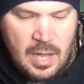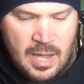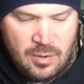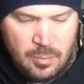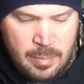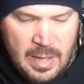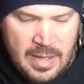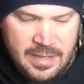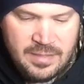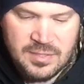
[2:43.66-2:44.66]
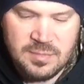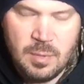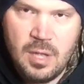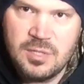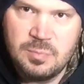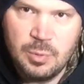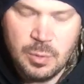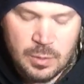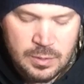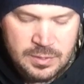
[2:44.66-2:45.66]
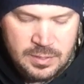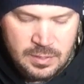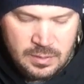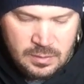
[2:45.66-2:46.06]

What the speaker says: I don't buy the small spools